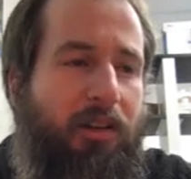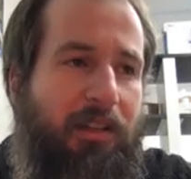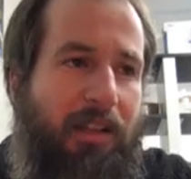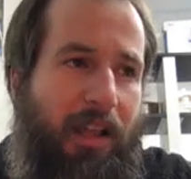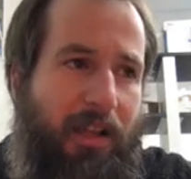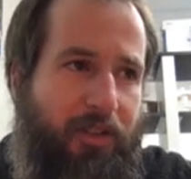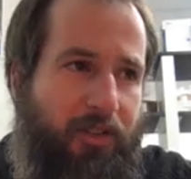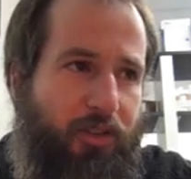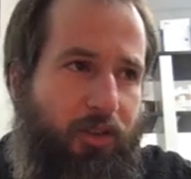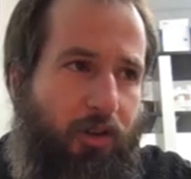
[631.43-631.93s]

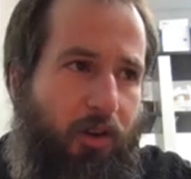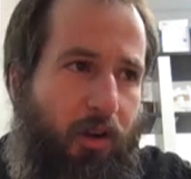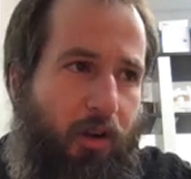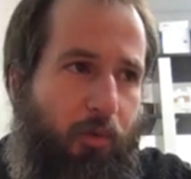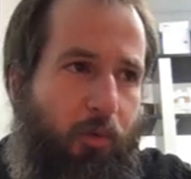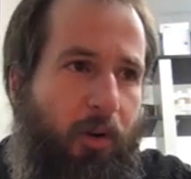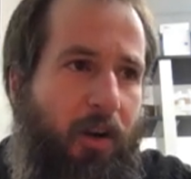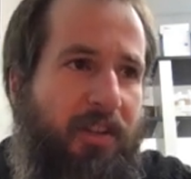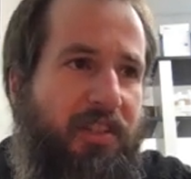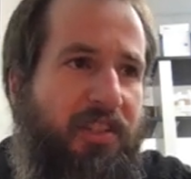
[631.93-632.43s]

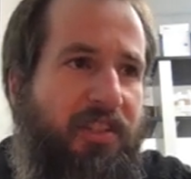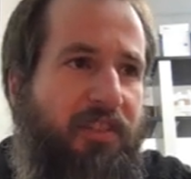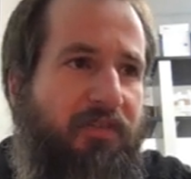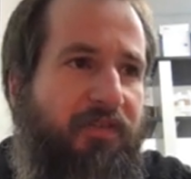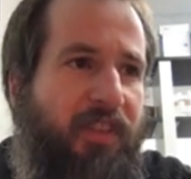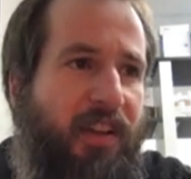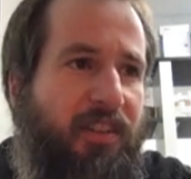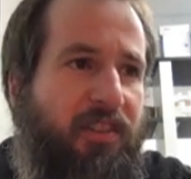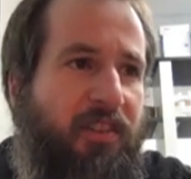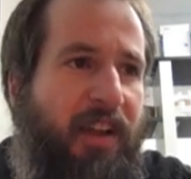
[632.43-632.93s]
cholesterol, whereas its
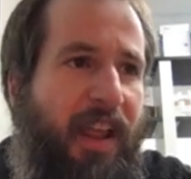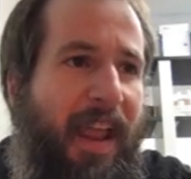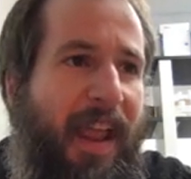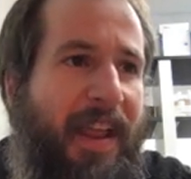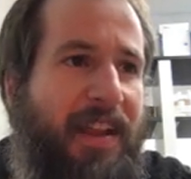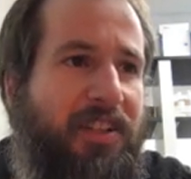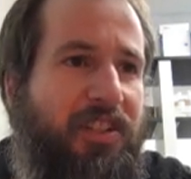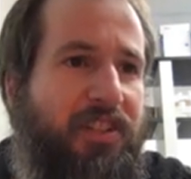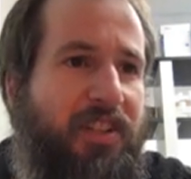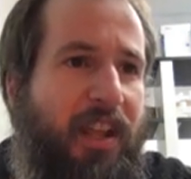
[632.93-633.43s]
effect on
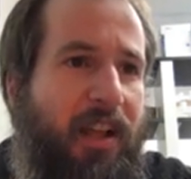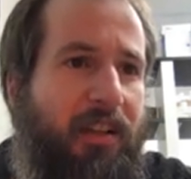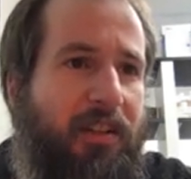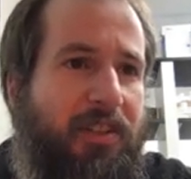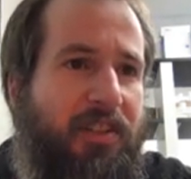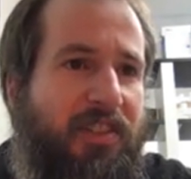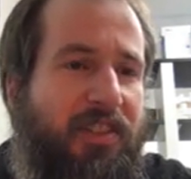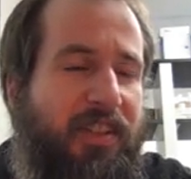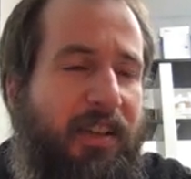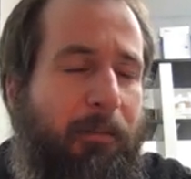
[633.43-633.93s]
HDL
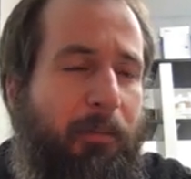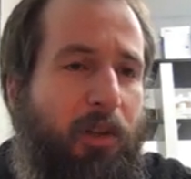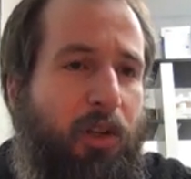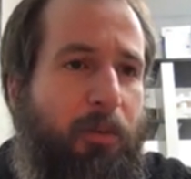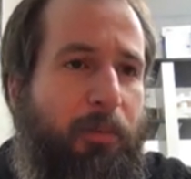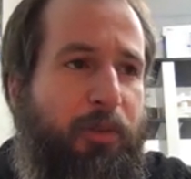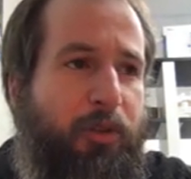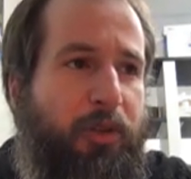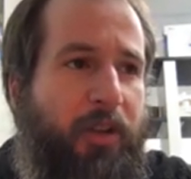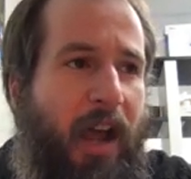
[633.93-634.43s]
is
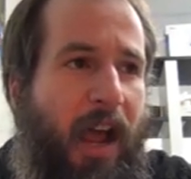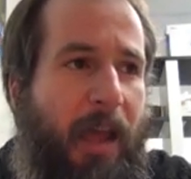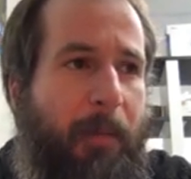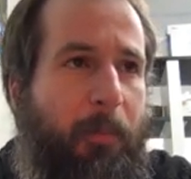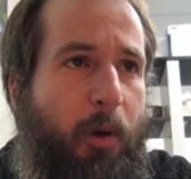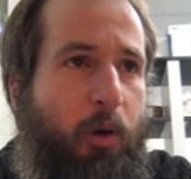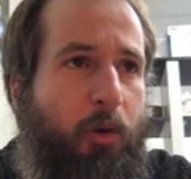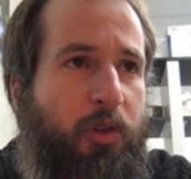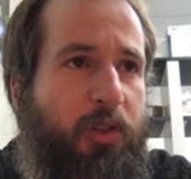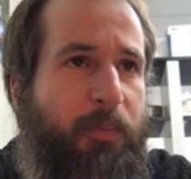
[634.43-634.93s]
similar between
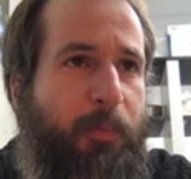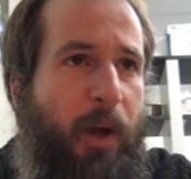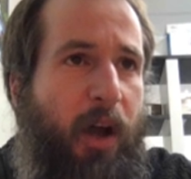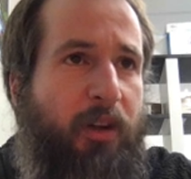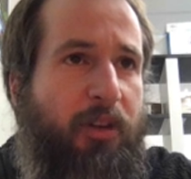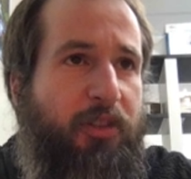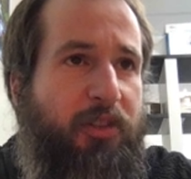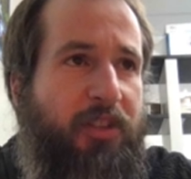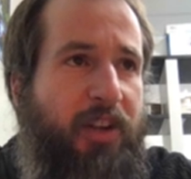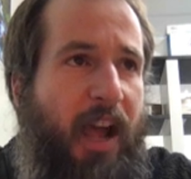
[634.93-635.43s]

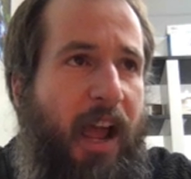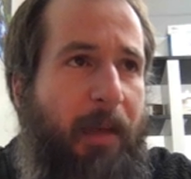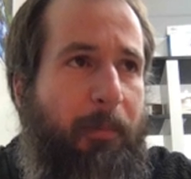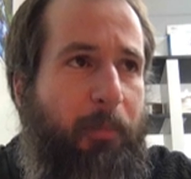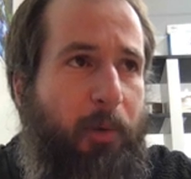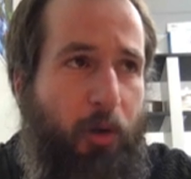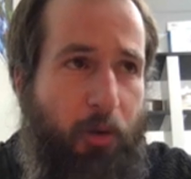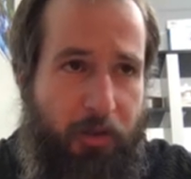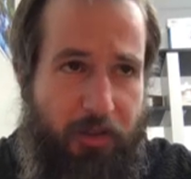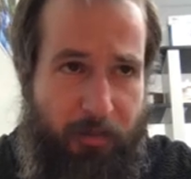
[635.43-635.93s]
hyporesponders and
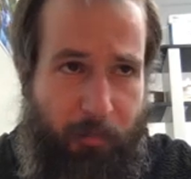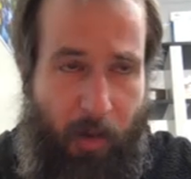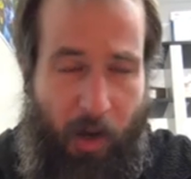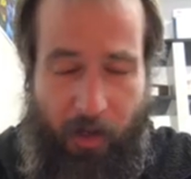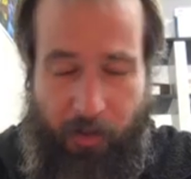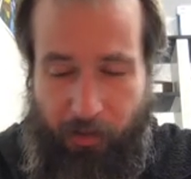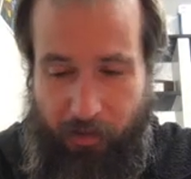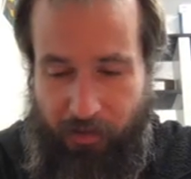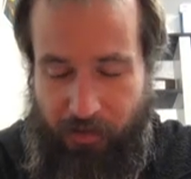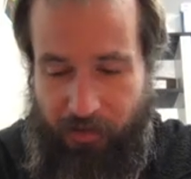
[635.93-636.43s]

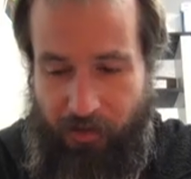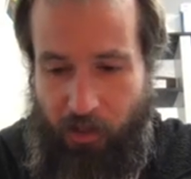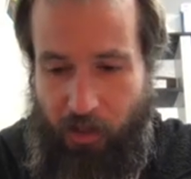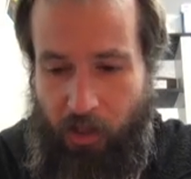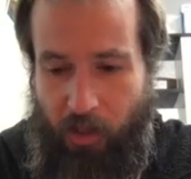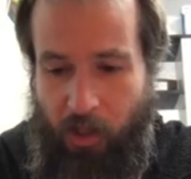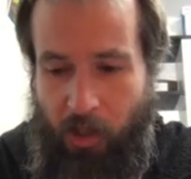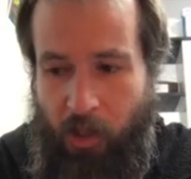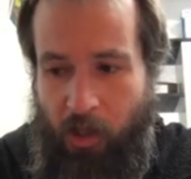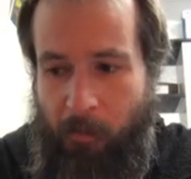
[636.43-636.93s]
hyperresponders,
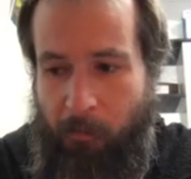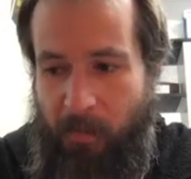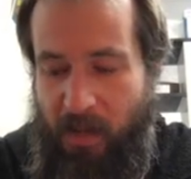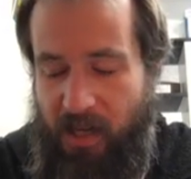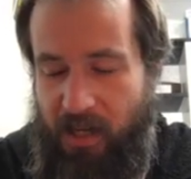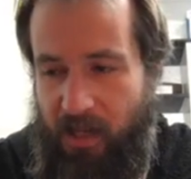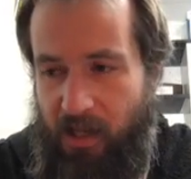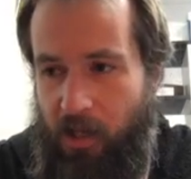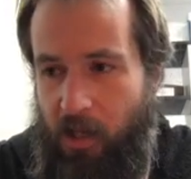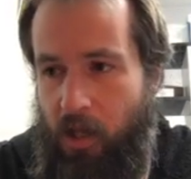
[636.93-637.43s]

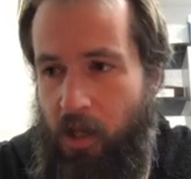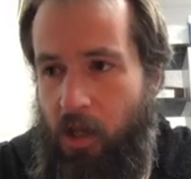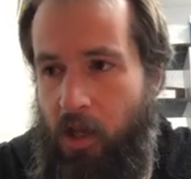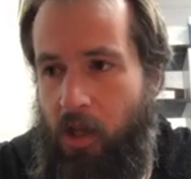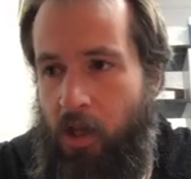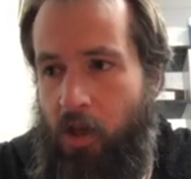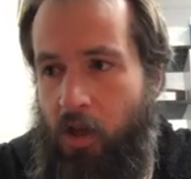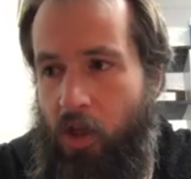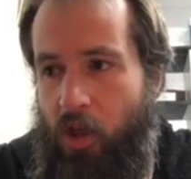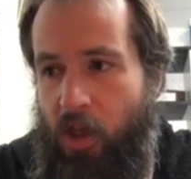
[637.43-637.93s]
meaning
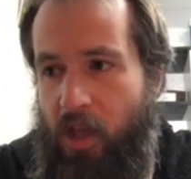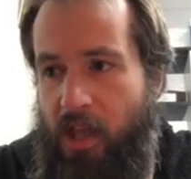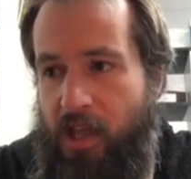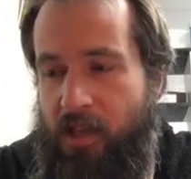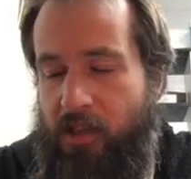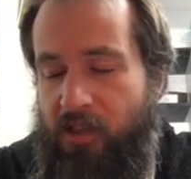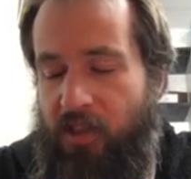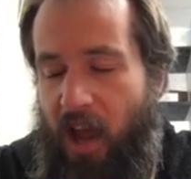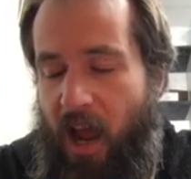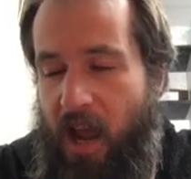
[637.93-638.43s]

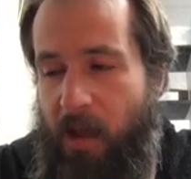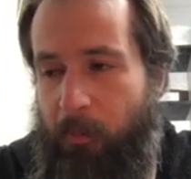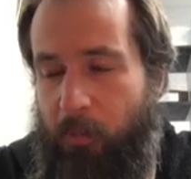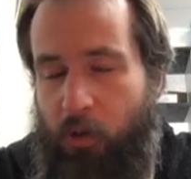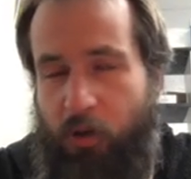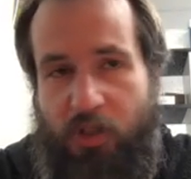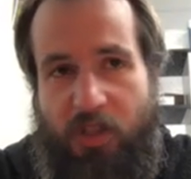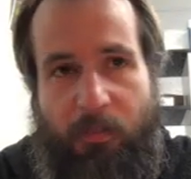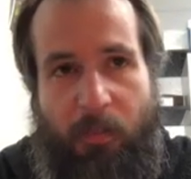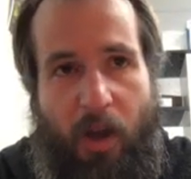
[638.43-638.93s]
in the
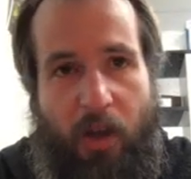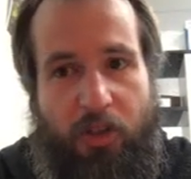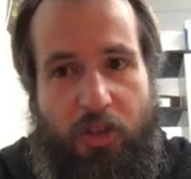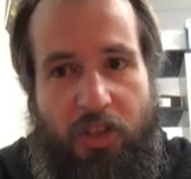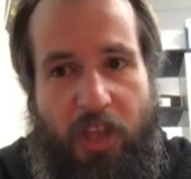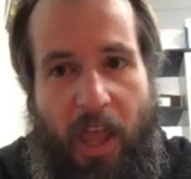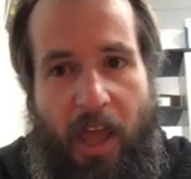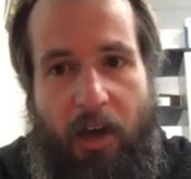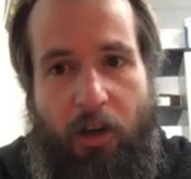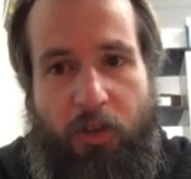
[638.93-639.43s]

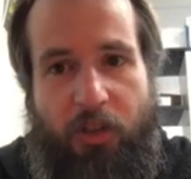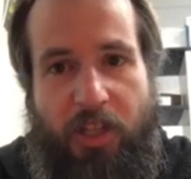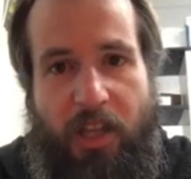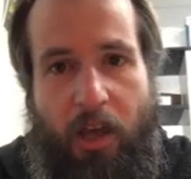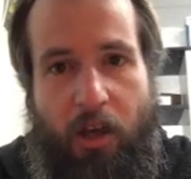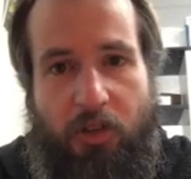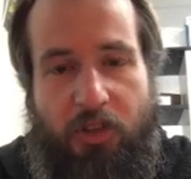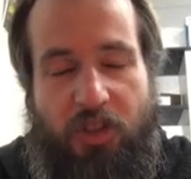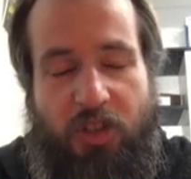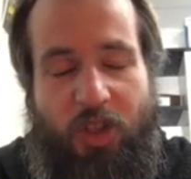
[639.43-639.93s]
hyperresponders,
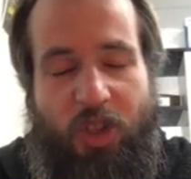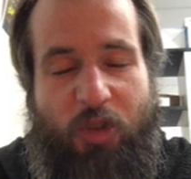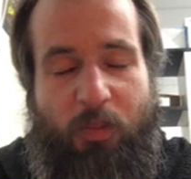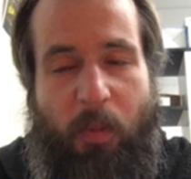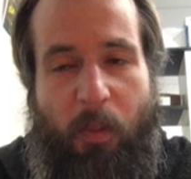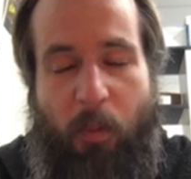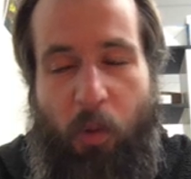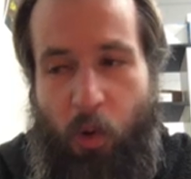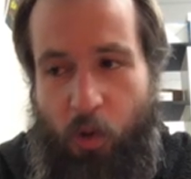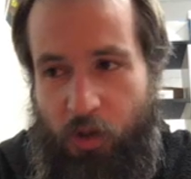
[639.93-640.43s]
LDL is
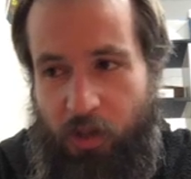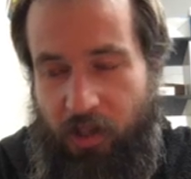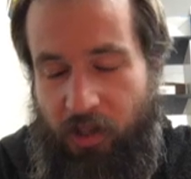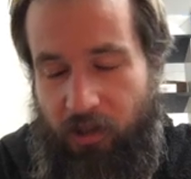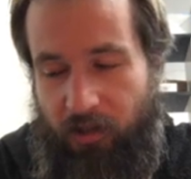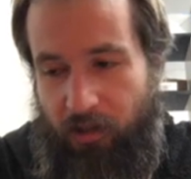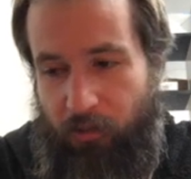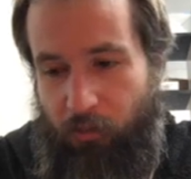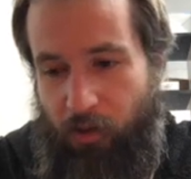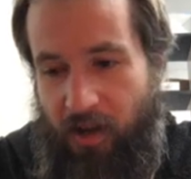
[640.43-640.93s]

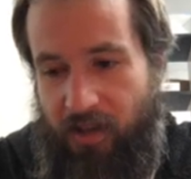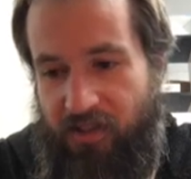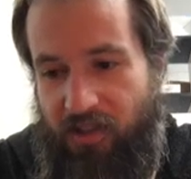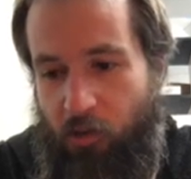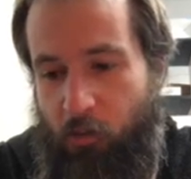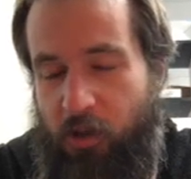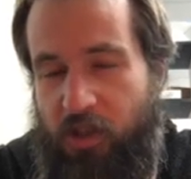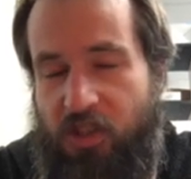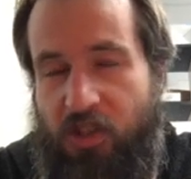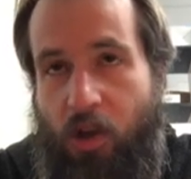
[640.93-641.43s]
disproportionately raised.
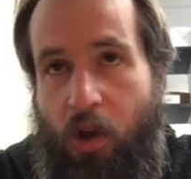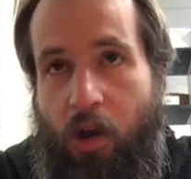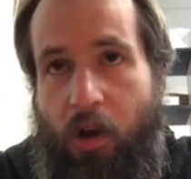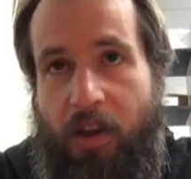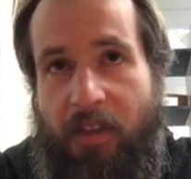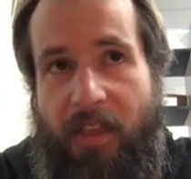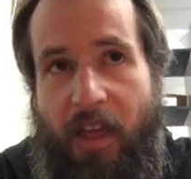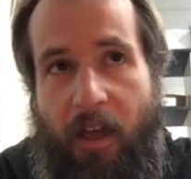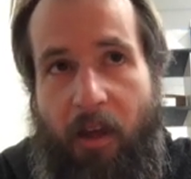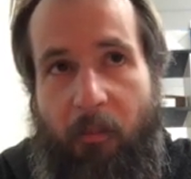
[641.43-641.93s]
Now, we saw
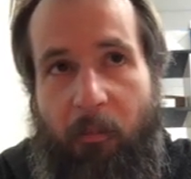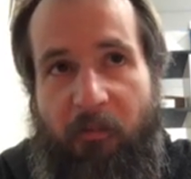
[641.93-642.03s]
in